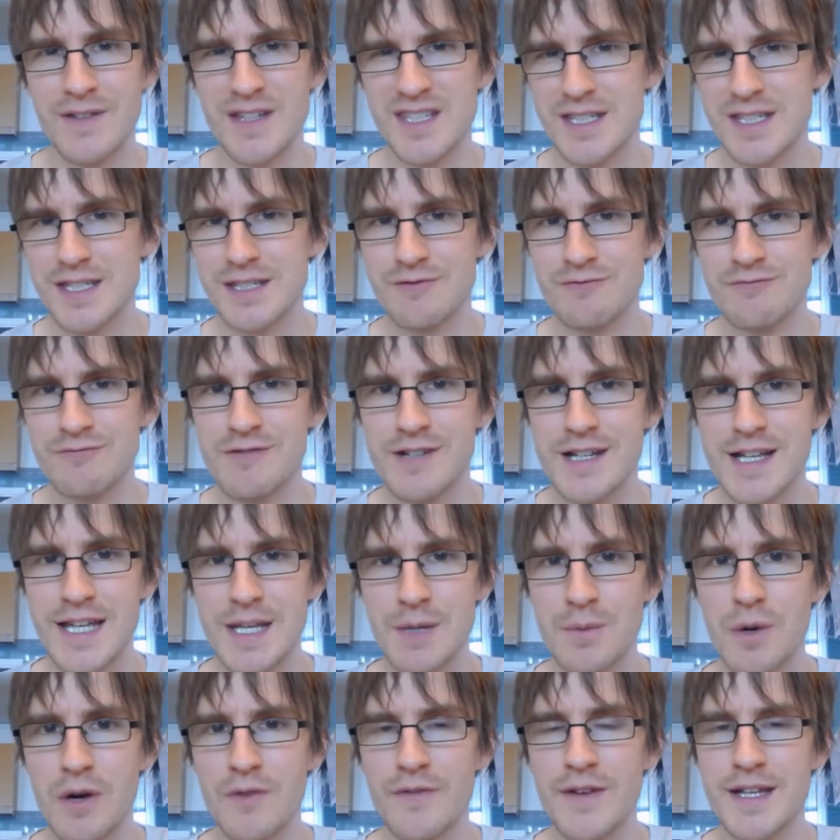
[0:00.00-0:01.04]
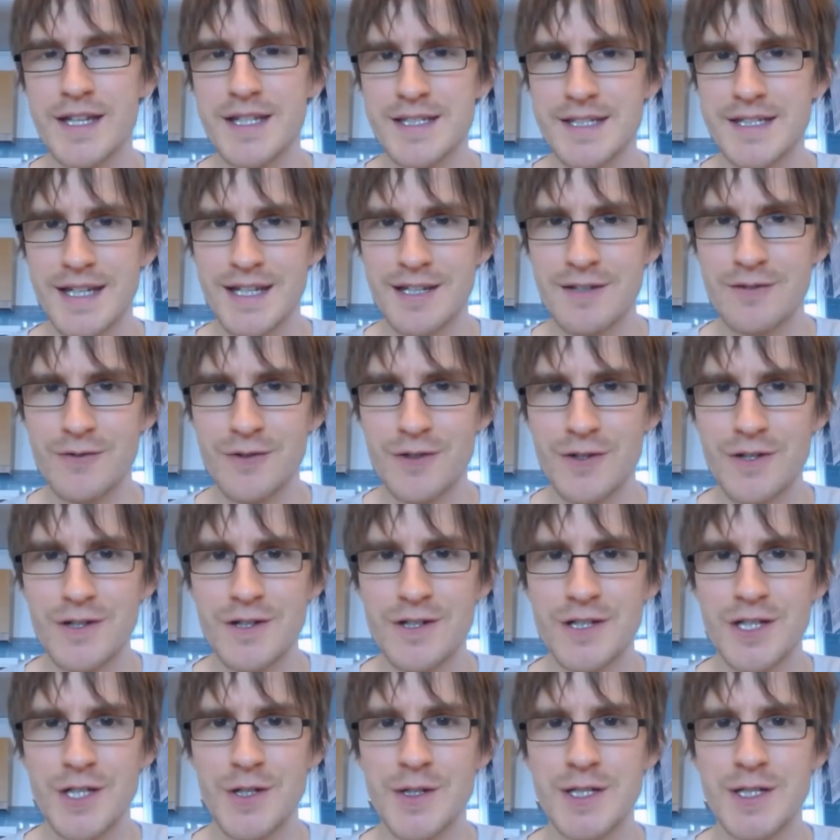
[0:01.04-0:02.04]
This isn't really what they're designed for.